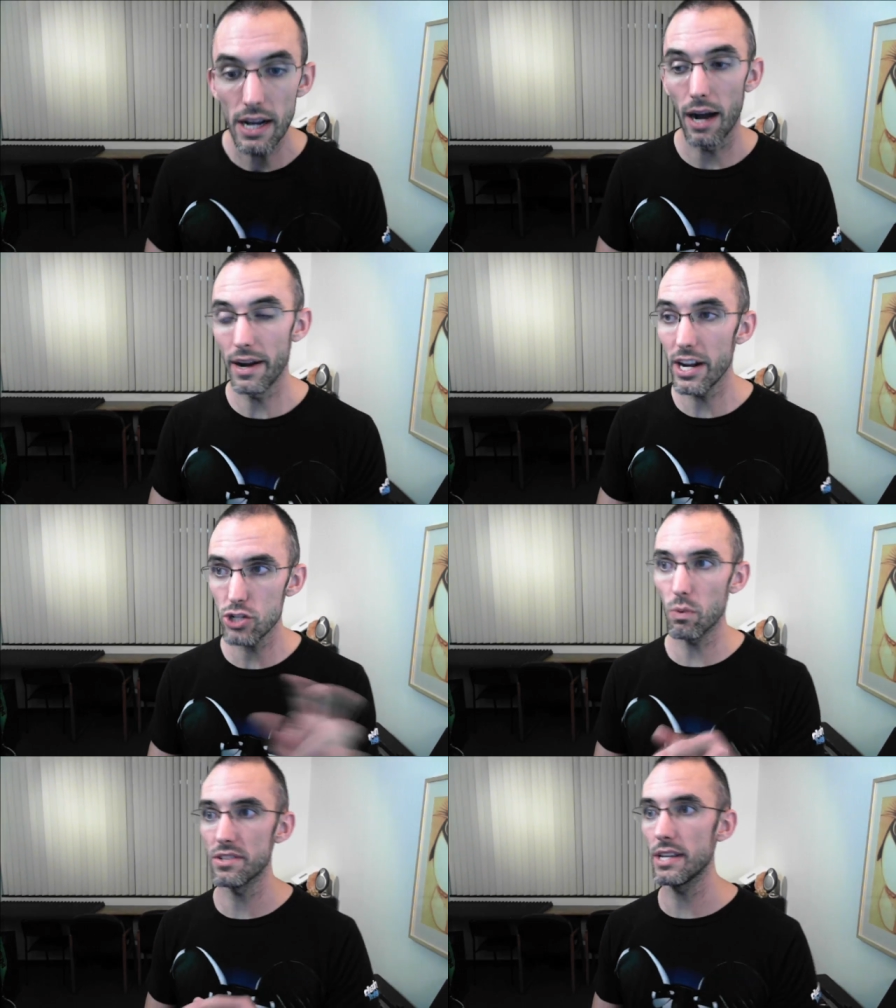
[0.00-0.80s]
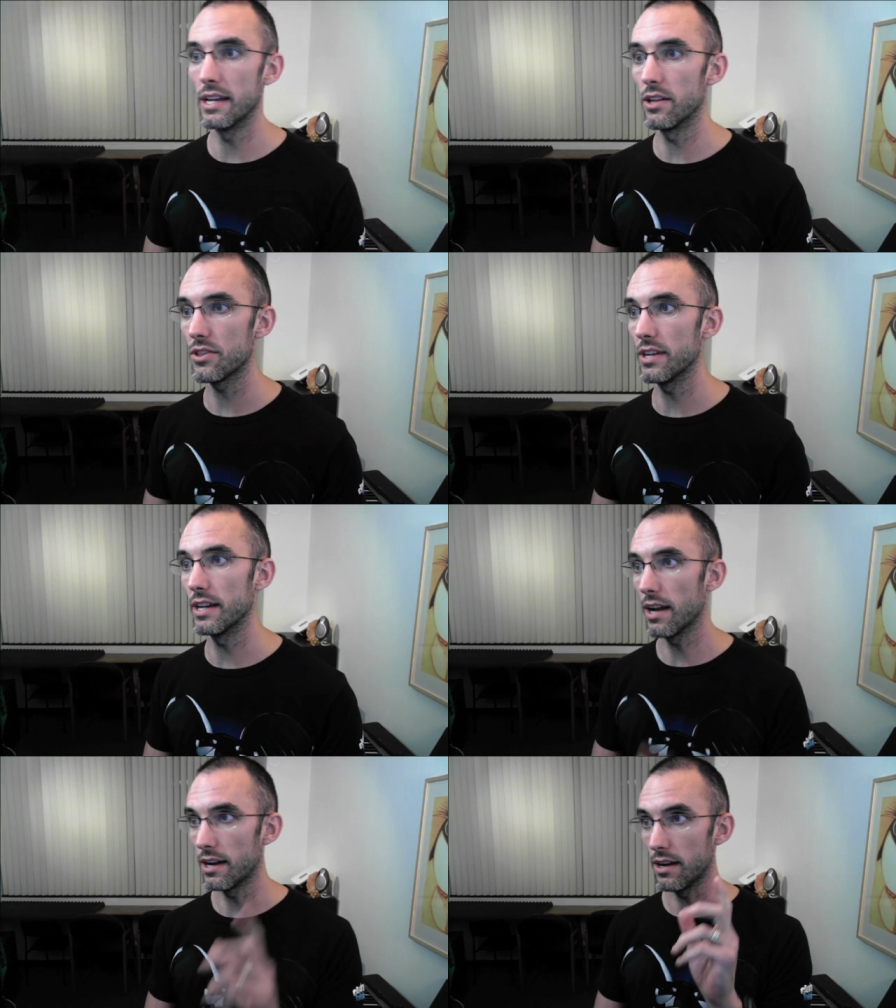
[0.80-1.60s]
Uh, and I just want to say another
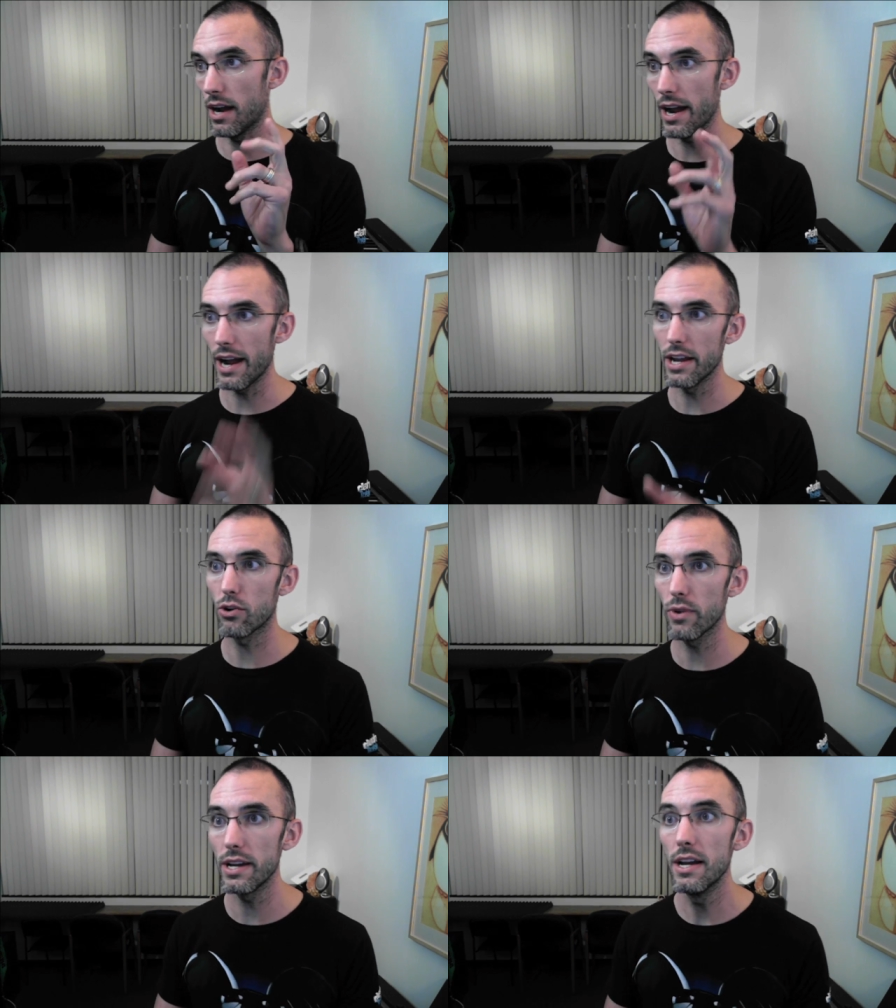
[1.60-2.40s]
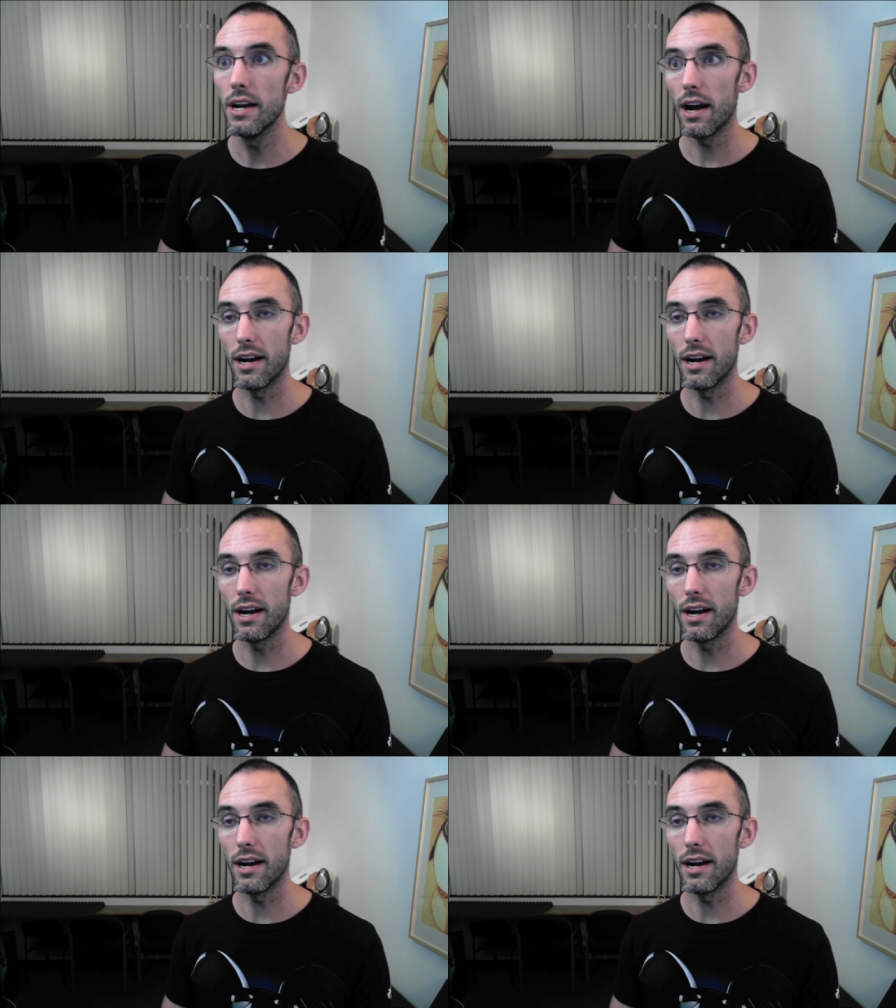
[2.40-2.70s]
thing. Uh, I, I, agree.